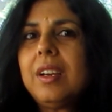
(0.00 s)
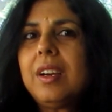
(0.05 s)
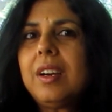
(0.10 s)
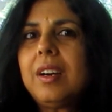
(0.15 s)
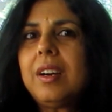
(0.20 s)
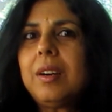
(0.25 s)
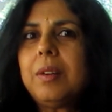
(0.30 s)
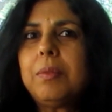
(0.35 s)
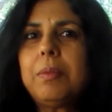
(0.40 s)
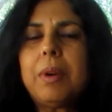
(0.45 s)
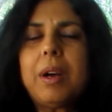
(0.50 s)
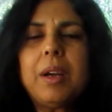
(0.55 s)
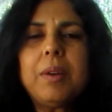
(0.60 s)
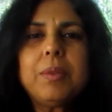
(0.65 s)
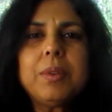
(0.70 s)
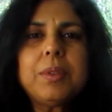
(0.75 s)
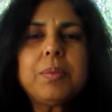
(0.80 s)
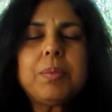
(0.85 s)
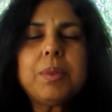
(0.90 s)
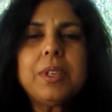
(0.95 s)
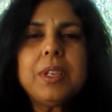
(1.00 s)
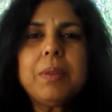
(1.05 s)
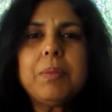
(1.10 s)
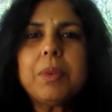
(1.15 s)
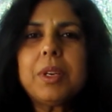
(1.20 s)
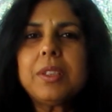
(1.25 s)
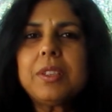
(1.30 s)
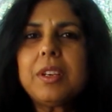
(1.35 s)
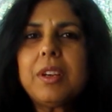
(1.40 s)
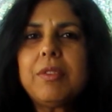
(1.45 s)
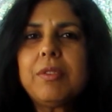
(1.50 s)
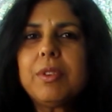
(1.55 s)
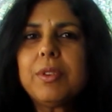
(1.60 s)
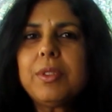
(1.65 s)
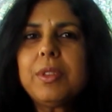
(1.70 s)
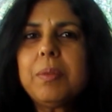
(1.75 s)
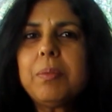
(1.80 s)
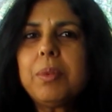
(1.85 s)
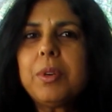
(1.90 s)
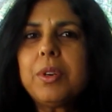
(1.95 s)
I
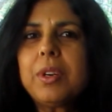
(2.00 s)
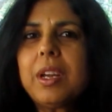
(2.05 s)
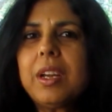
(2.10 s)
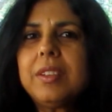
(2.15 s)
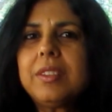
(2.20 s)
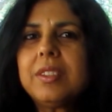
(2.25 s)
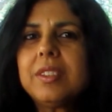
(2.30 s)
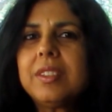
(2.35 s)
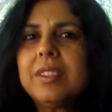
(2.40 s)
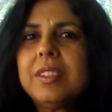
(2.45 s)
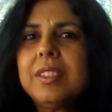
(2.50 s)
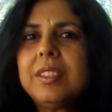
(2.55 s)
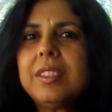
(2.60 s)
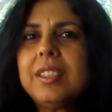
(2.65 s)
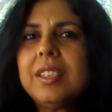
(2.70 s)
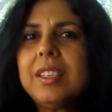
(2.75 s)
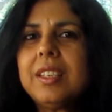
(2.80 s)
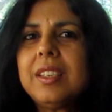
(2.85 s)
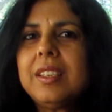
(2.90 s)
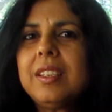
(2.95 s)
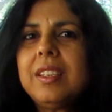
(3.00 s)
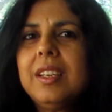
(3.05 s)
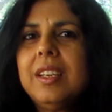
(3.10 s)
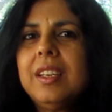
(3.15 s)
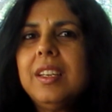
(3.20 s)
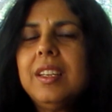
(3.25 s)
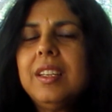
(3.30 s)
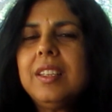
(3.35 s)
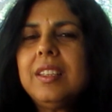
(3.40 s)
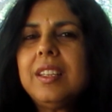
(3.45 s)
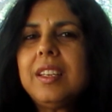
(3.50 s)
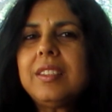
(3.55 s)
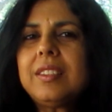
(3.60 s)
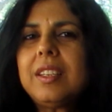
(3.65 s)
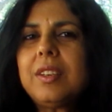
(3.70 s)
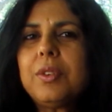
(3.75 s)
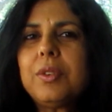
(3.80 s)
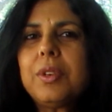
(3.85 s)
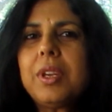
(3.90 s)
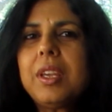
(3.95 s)
wrote the book, I turned it in. They
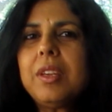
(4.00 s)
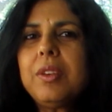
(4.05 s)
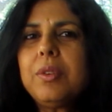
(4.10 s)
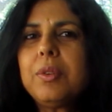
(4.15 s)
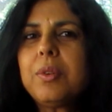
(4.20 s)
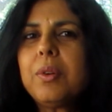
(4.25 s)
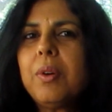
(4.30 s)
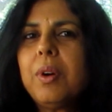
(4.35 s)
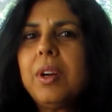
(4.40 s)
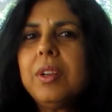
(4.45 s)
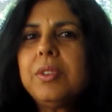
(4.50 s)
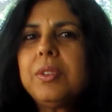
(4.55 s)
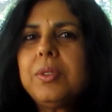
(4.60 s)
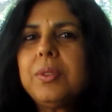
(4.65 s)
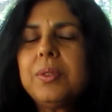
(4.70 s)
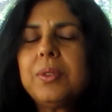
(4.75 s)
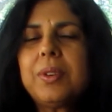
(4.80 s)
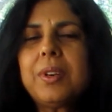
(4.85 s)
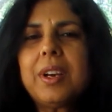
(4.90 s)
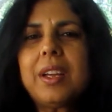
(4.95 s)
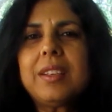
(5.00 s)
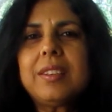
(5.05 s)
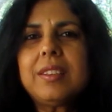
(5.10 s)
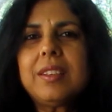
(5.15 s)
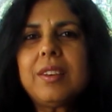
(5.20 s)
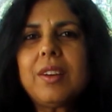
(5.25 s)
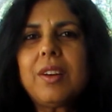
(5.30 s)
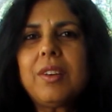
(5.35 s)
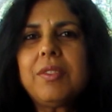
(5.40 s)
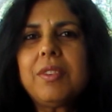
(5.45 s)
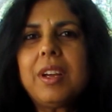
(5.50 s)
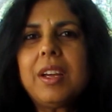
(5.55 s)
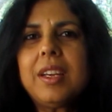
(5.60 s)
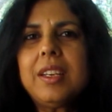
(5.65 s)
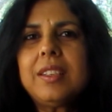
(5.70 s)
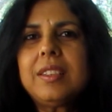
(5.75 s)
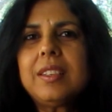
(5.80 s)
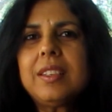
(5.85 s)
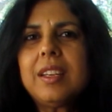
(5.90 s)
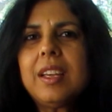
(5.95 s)
said, okay, you go on tour. I said, all
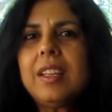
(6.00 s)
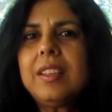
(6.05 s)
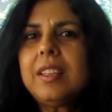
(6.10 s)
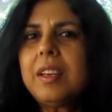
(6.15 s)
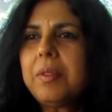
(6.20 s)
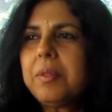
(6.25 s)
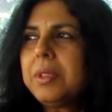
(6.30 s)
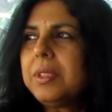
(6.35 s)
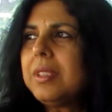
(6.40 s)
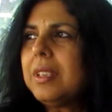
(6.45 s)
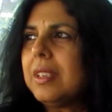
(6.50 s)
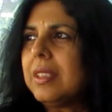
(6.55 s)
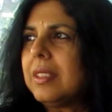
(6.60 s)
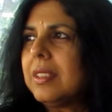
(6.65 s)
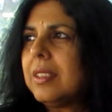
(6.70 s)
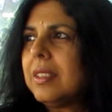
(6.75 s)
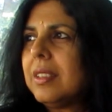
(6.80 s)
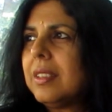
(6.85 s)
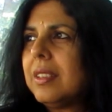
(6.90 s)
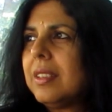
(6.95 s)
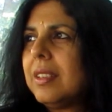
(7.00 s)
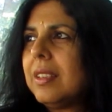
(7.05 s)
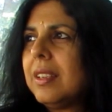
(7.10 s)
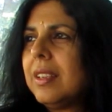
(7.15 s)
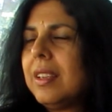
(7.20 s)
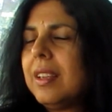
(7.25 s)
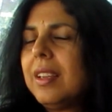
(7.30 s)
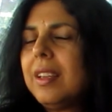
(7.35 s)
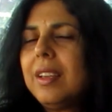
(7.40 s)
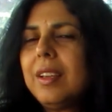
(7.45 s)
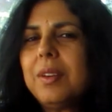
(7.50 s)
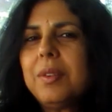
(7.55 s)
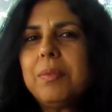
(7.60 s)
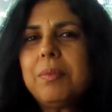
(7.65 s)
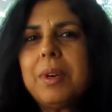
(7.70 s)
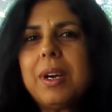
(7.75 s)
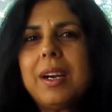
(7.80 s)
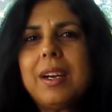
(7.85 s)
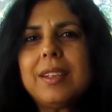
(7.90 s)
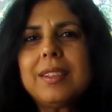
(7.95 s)
right. And that was it.
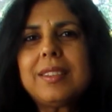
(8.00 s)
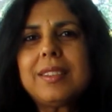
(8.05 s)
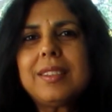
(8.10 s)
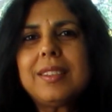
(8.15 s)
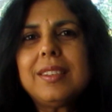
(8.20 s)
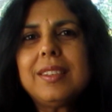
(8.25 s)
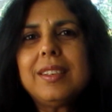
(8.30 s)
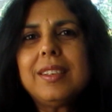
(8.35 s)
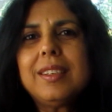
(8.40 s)
But